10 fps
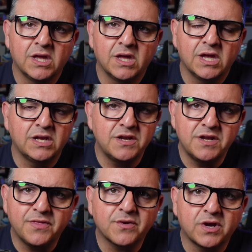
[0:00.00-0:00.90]
in
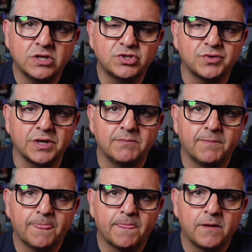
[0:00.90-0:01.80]
another country
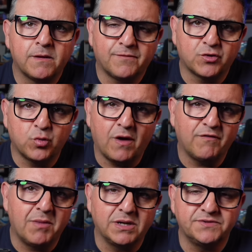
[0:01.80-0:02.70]
for
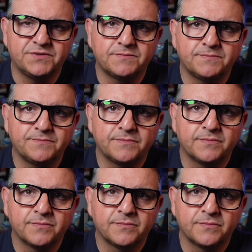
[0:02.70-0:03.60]
12 months.
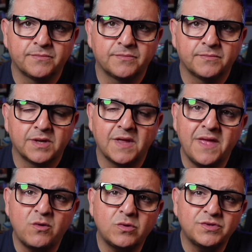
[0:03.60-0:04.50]
And
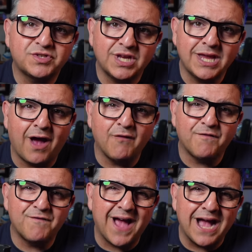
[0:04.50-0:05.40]
then we'll see how
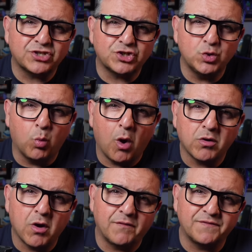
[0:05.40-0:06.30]
fast you
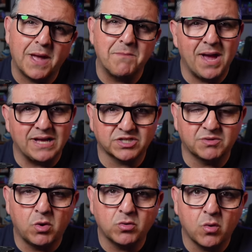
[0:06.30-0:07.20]
walk off that
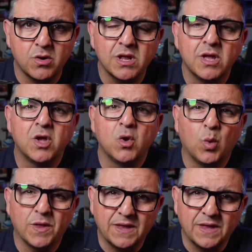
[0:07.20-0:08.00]
basketball court when the